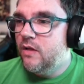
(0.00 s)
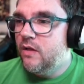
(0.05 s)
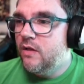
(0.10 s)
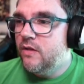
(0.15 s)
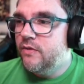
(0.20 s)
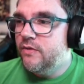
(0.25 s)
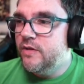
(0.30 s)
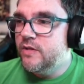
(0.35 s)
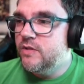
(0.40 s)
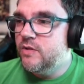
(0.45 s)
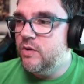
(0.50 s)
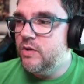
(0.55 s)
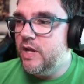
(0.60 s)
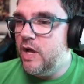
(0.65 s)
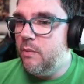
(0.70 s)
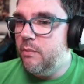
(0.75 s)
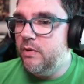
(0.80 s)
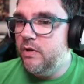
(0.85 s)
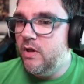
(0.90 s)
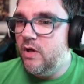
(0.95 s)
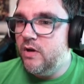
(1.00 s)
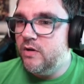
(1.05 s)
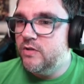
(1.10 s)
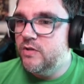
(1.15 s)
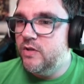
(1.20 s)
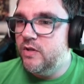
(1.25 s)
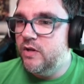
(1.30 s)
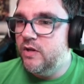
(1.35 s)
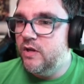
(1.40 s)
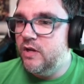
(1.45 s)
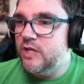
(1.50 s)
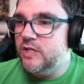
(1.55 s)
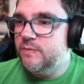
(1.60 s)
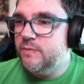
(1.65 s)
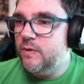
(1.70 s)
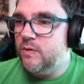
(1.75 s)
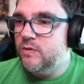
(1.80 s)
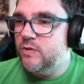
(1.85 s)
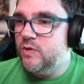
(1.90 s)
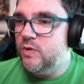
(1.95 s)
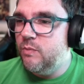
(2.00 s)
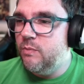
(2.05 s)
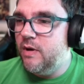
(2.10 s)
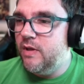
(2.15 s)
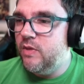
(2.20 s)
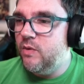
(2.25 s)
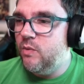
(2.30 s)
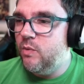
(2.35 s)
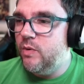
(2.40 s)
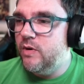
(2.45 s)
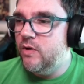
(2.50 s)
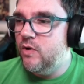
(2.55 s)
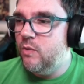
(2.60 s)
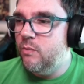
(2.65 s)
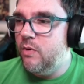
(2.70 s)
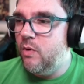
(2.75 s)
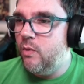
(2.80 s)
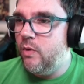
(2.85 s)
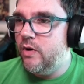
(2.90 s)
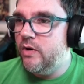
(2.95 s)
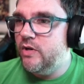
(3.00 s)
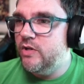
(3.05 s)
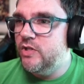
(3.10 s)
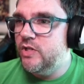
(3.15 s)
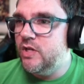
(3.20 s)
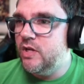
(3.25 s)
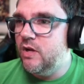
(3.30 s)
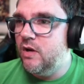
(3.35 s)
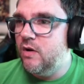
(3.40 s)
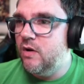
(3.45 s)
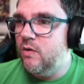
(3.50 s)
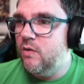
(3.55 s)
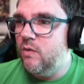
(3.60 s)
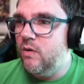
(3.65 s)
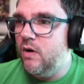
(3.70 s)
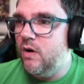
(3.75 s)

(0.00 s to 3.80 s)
These no doubt belong to the nun I spoke to by the window, but where did she go?